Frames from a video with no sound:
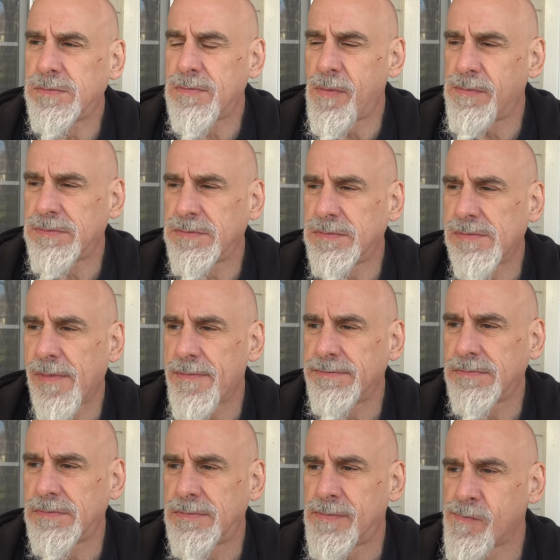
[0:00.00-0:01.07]

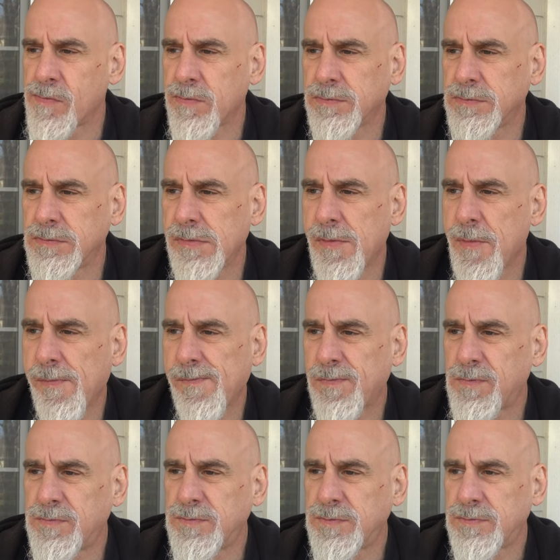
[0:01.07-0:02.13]

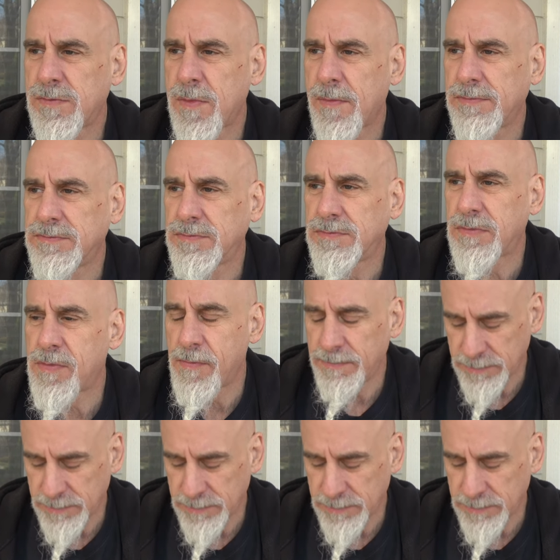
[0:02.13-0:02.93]
Nothing is said.